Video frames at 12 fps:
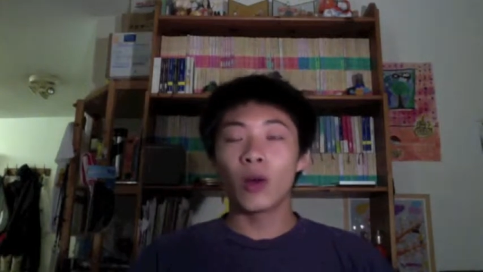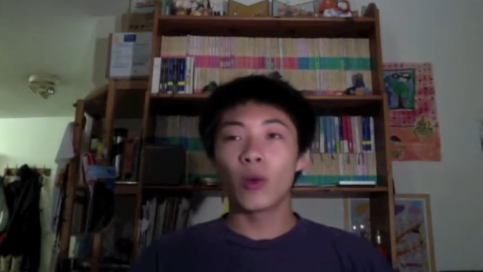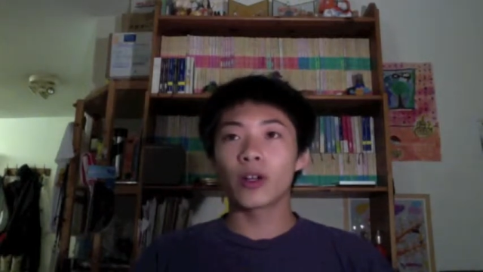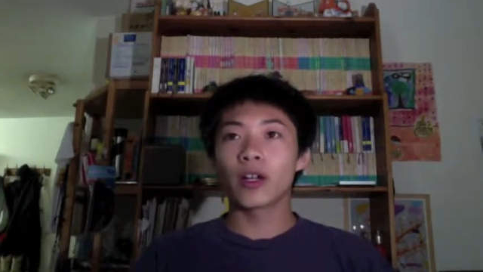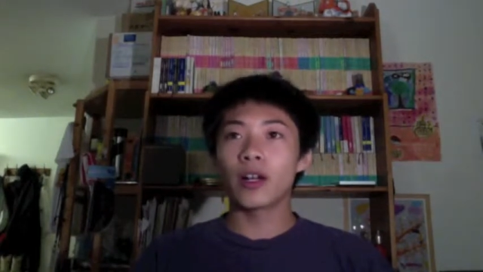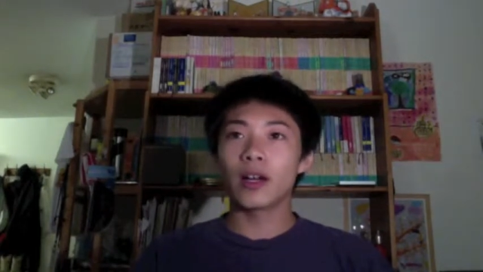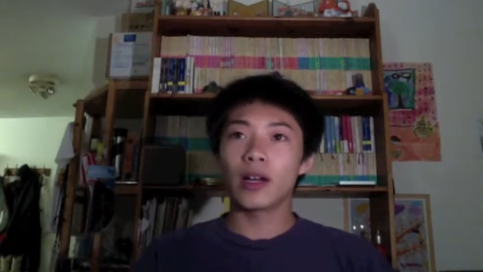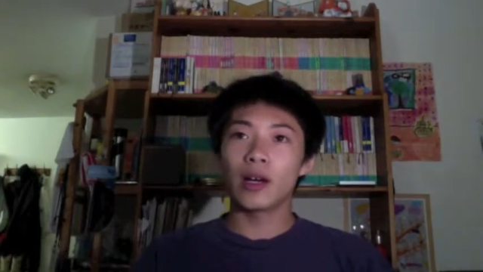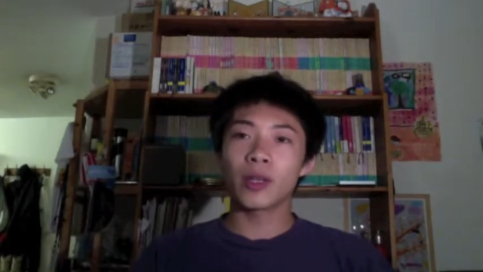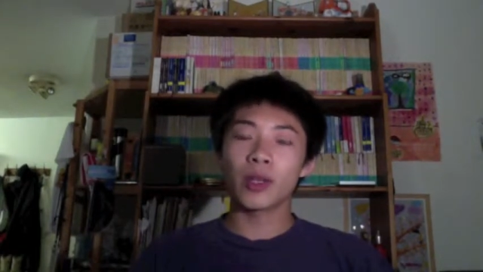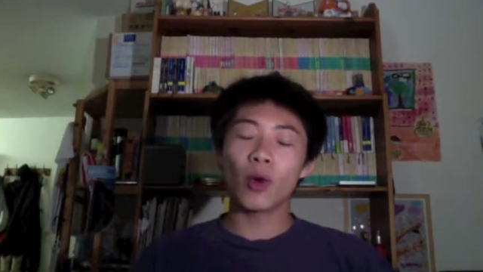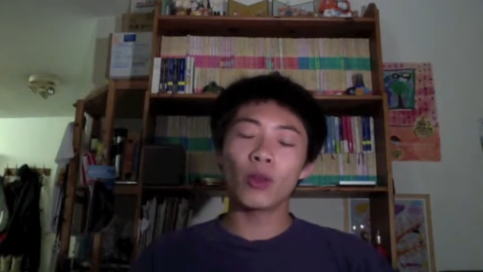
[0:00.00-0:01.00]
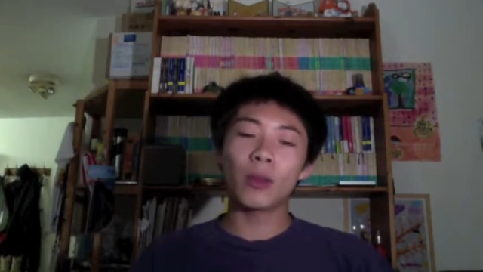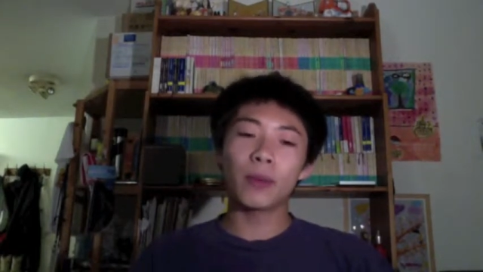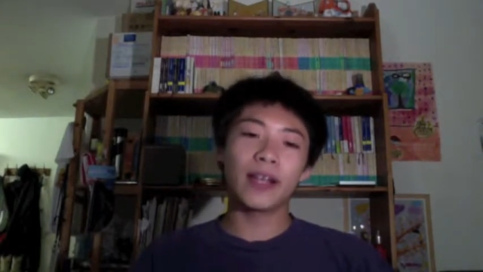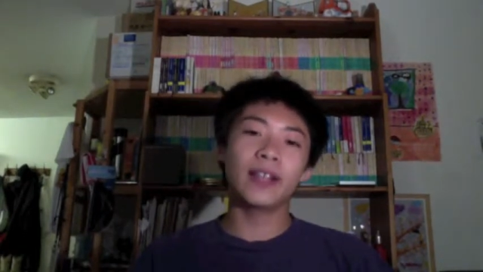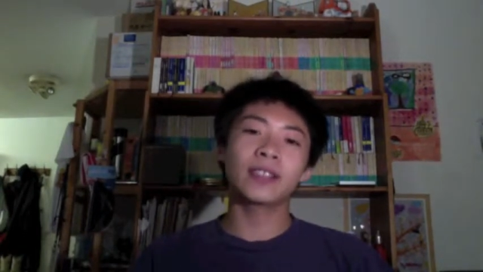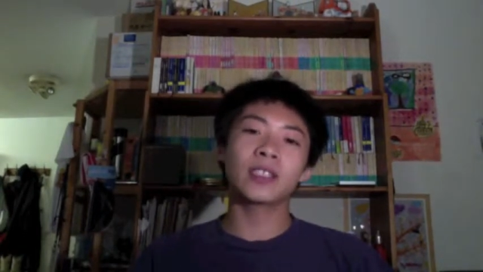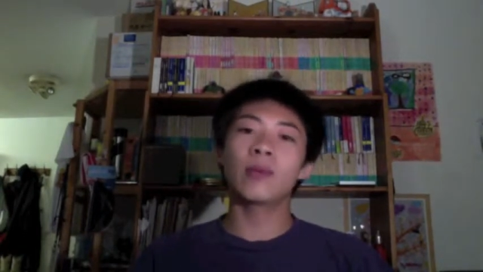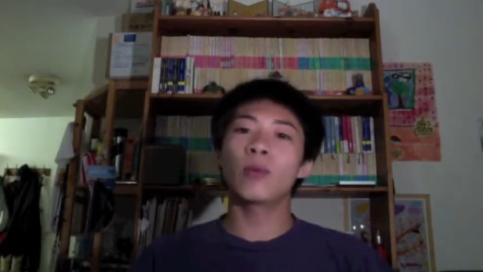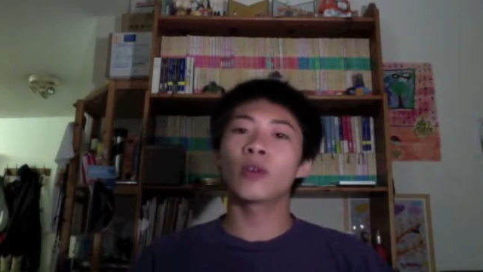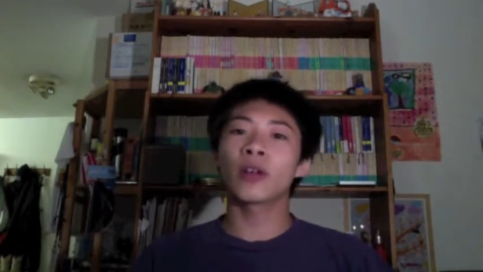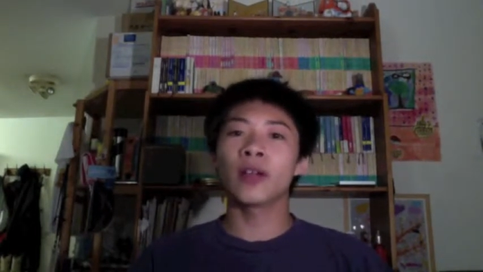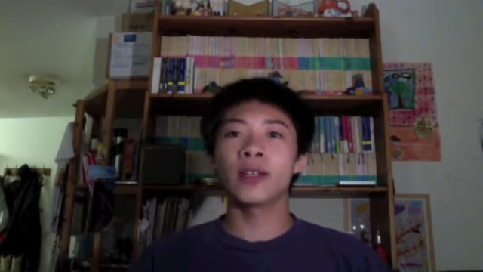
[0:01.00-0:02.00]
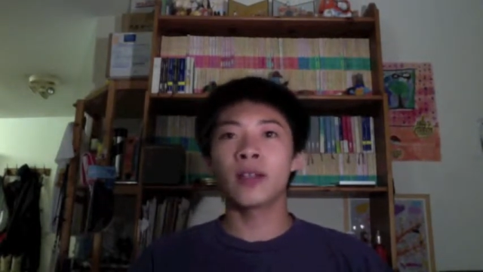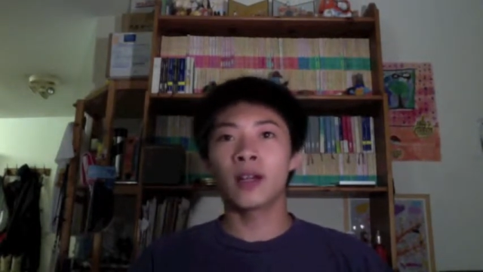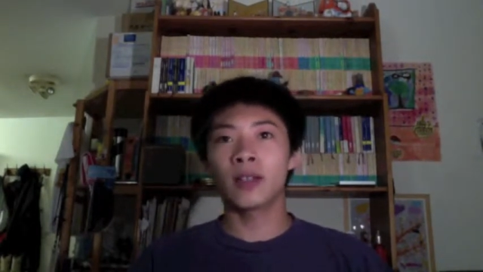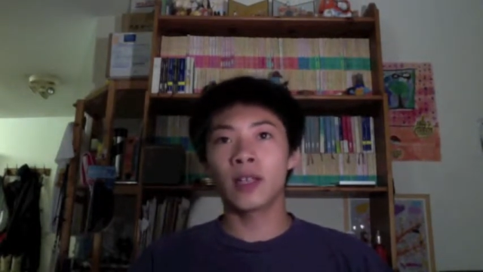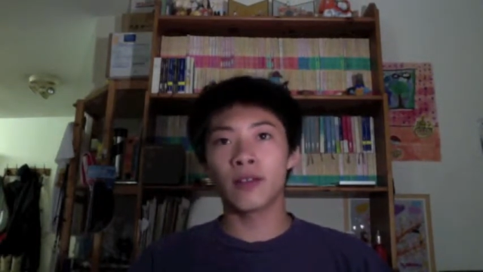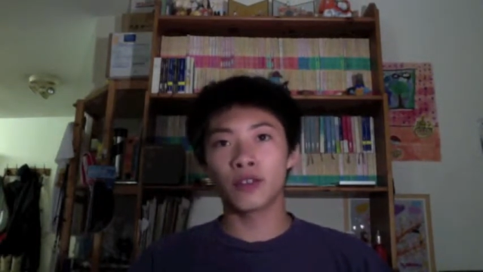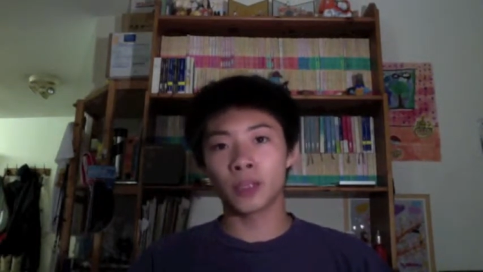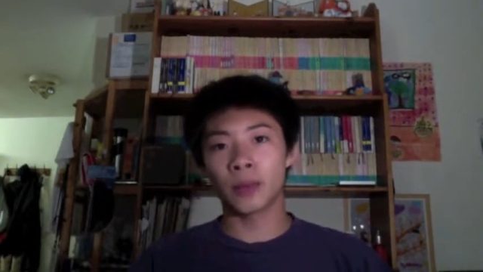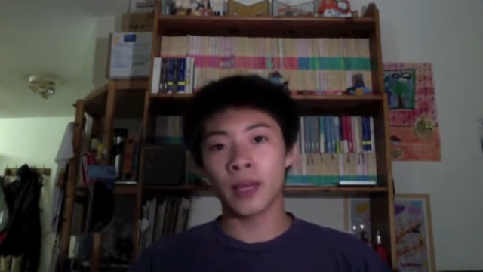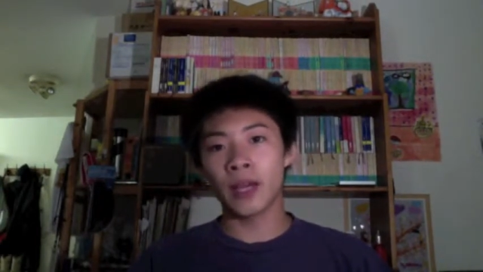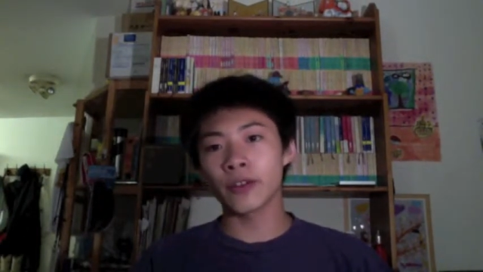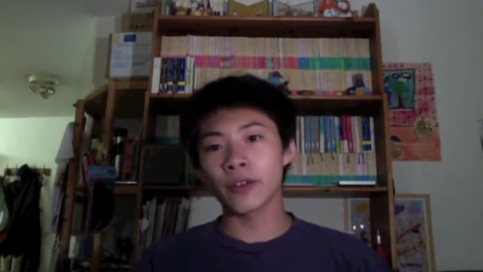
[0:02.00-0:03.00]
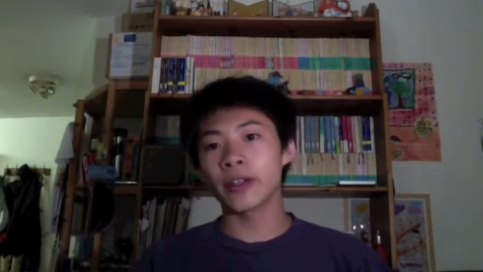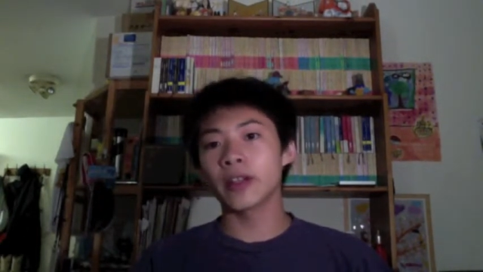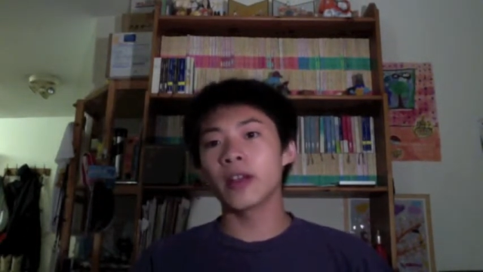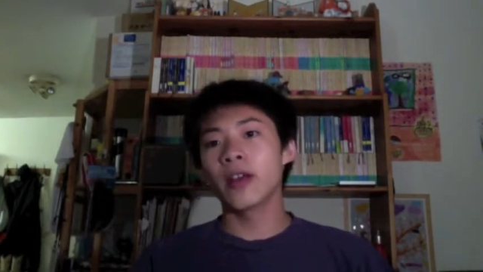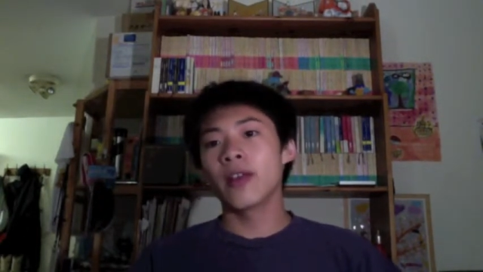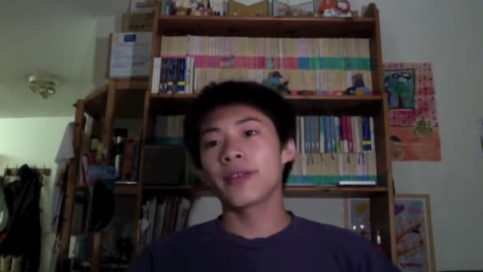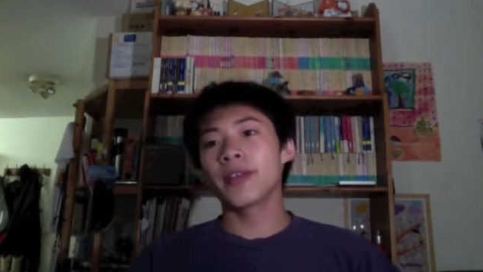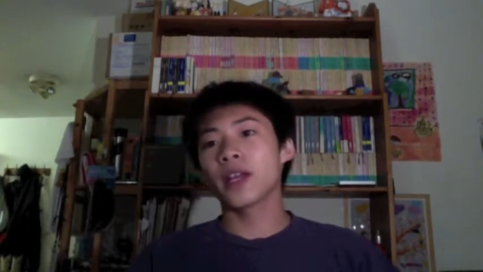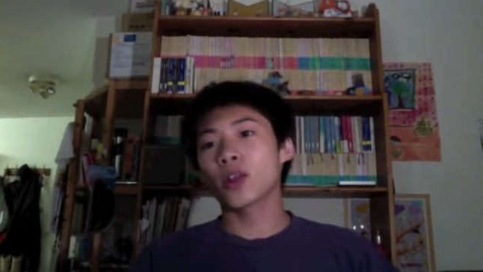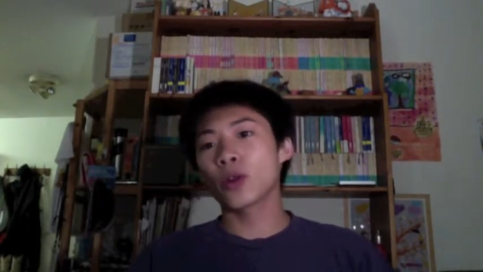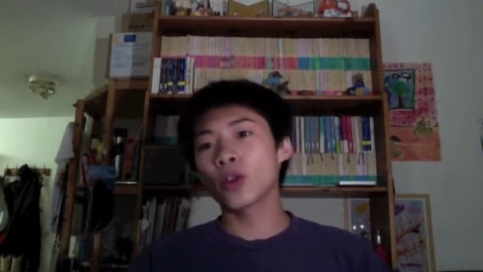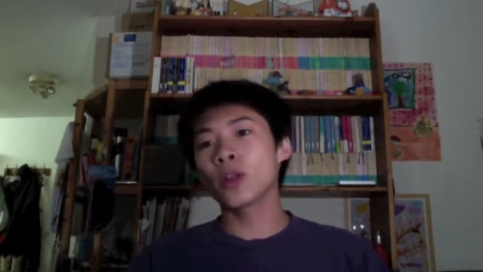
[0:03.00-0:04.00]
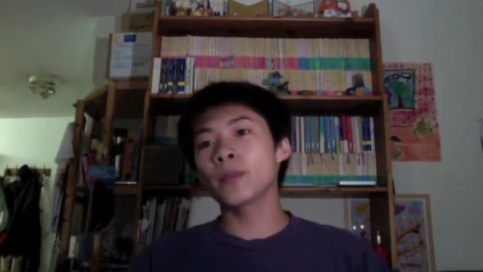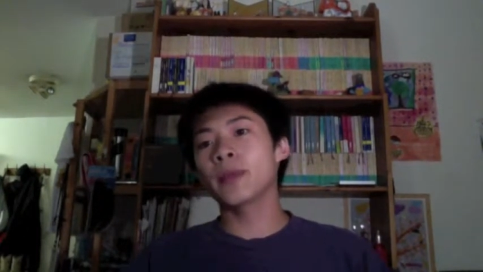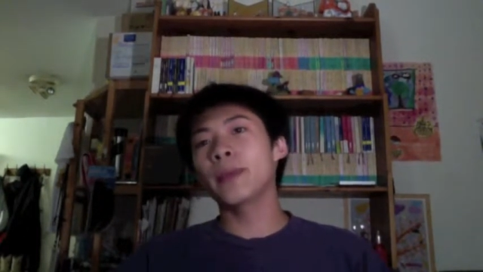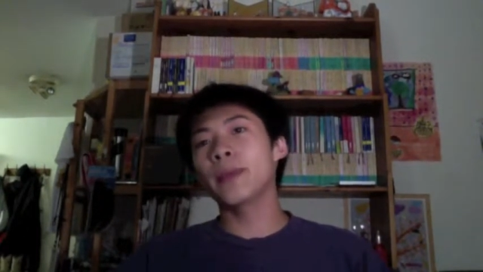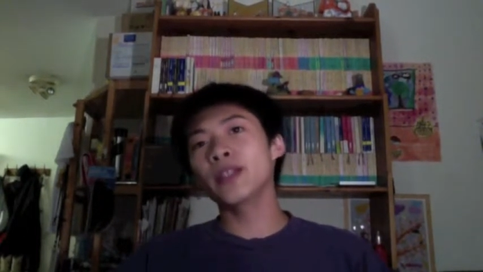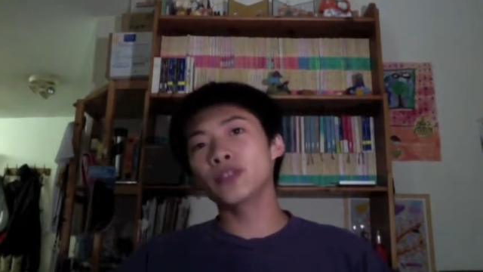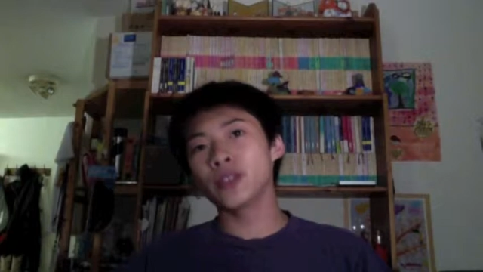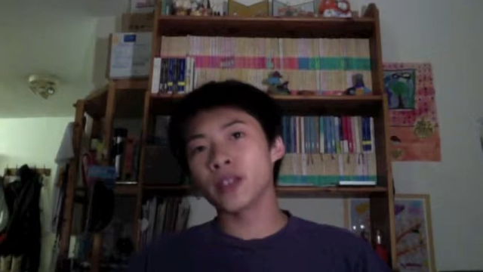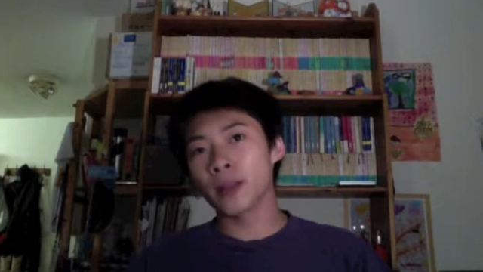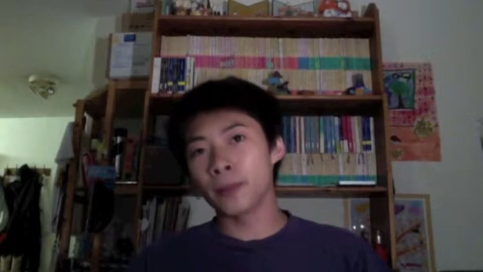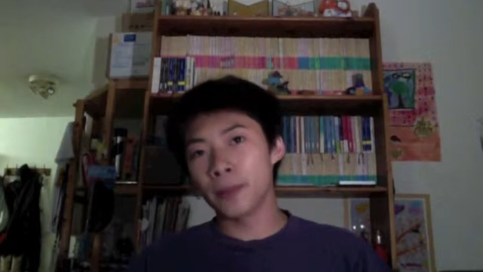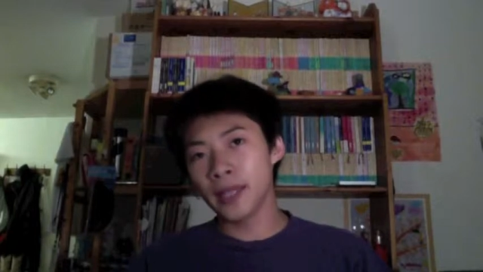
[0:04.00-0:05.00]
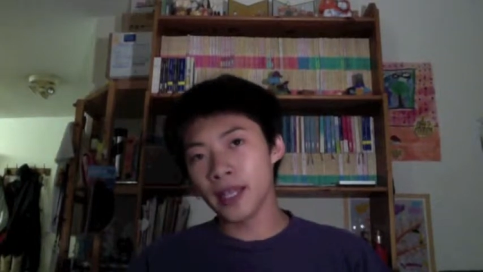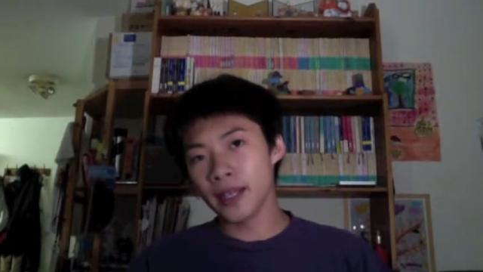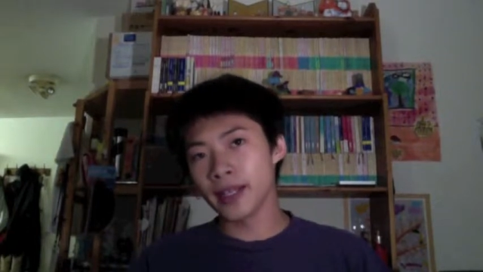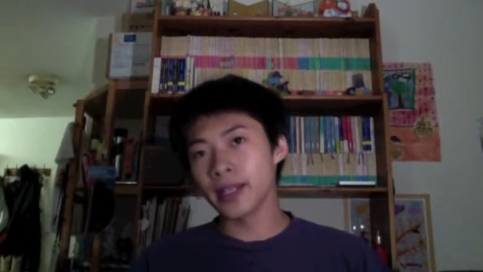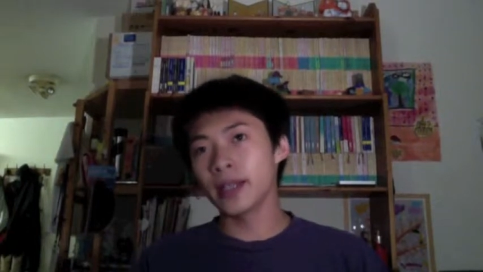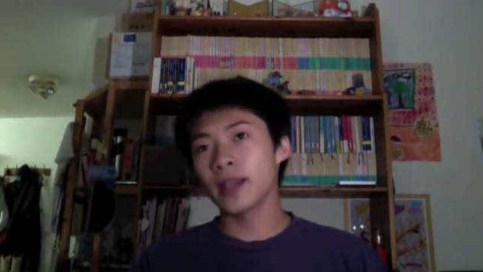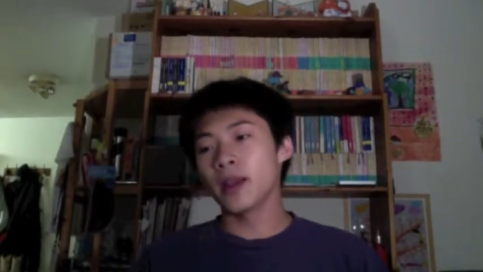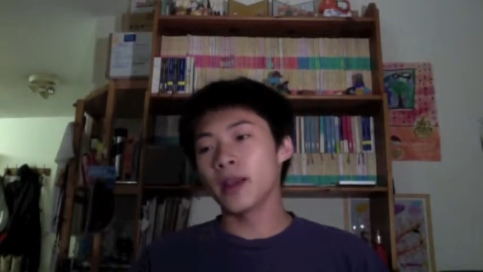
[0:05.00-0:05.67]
Were the only plates on board any naval ship ever that couldn't be penetrated completely